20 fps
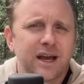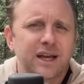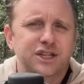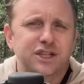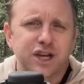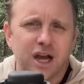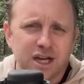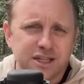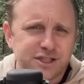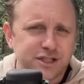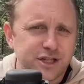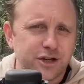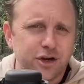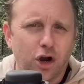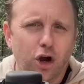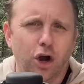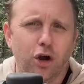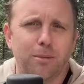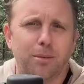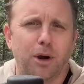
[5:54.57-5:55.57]
Justin
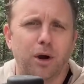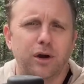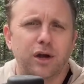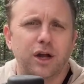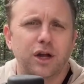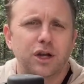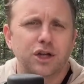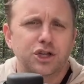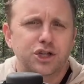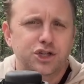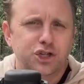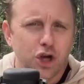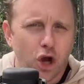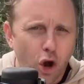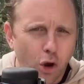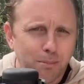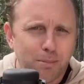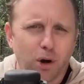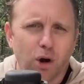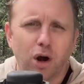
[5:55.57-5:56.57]
Herbert,
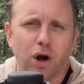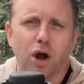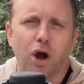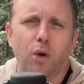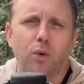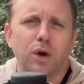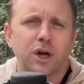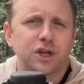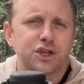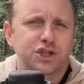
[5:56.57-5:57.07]
Joe Burrow,